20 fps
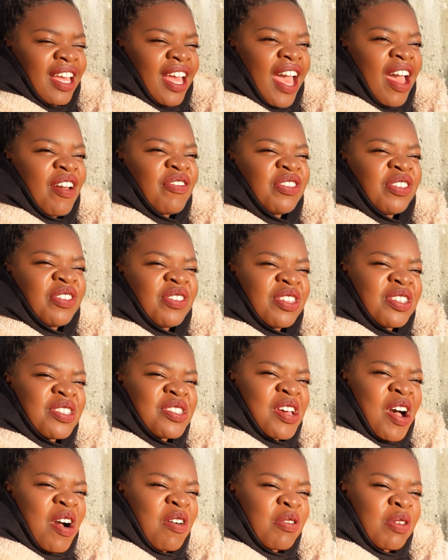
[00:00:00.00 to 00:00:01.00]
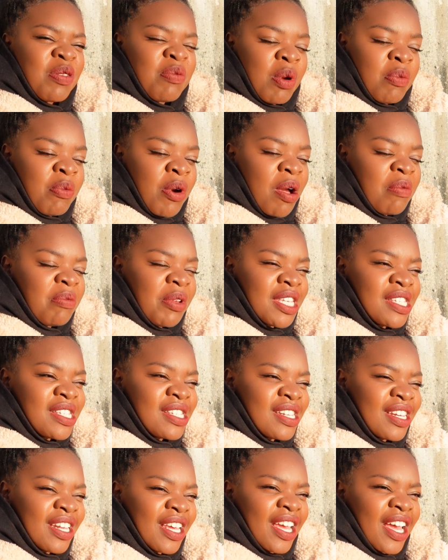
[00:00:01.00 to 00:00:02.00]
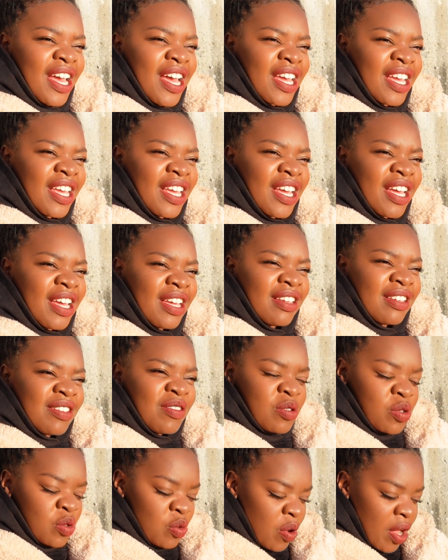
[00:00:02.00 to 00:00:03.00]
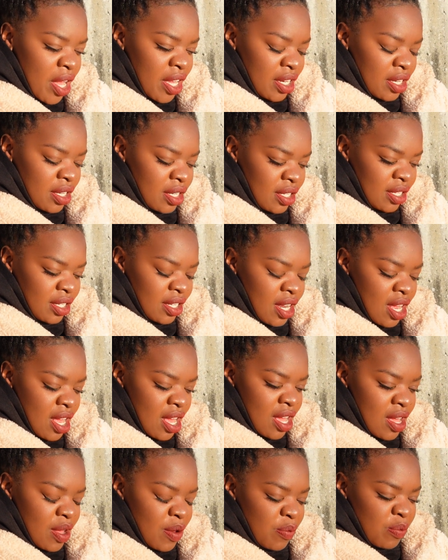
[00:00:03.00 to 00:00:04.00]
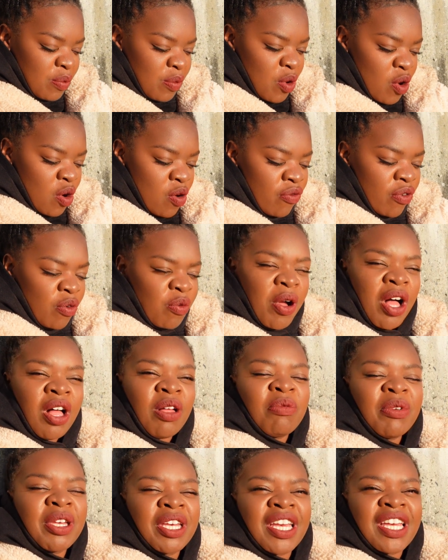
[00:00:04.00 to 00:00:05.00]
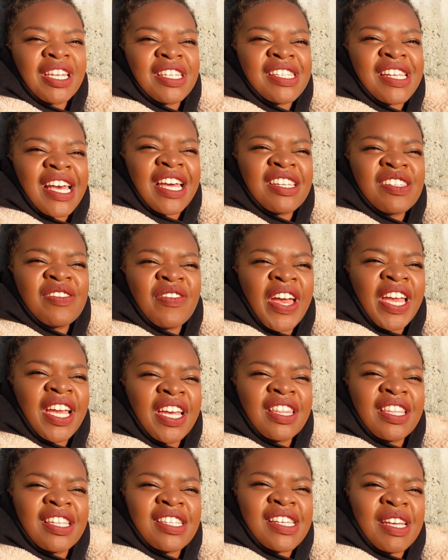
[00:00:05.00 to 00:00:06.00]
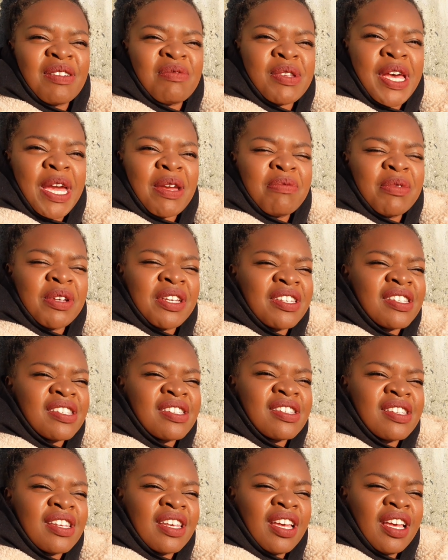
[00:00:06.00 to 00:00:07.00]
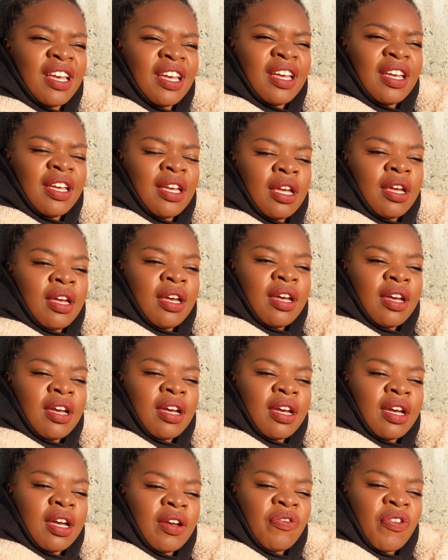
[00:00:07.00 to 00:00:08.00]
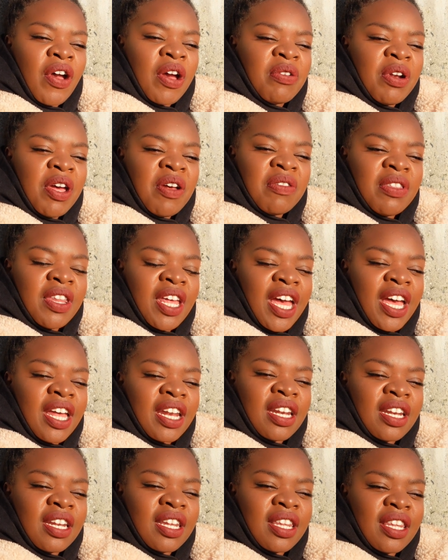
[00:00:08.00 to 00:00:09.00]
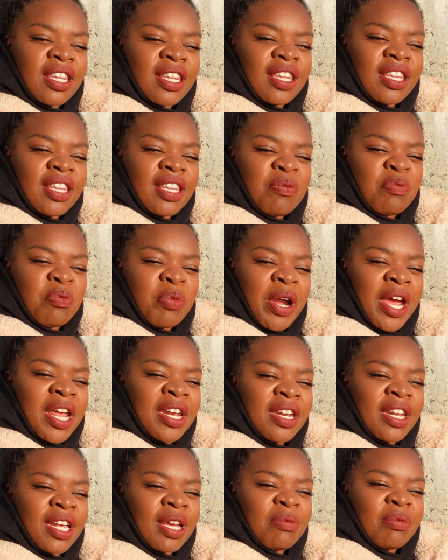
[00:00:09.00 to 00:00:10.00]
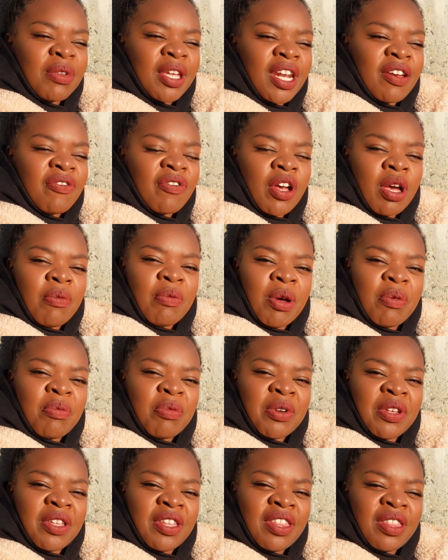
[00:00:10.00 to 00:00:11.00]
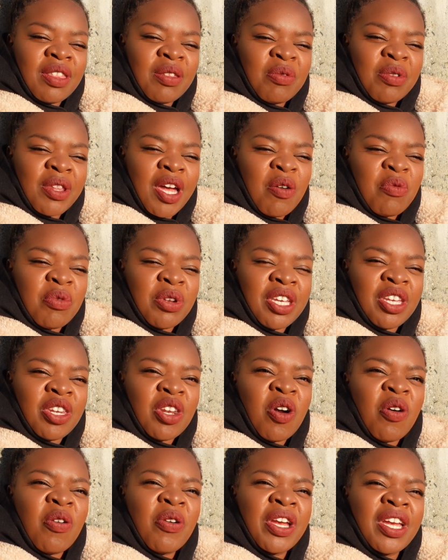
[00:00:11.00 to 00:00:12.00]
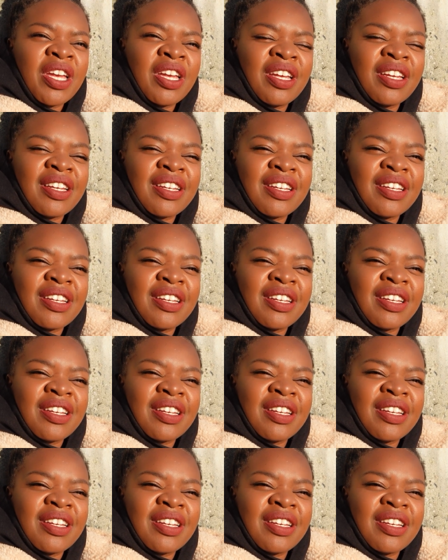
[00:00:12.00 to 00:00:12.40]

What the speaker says: After the talk with my mom yesterday, it was quite overwhelming and satisfying at the same time, because I found out that the brand name that I've come up with, without really knowing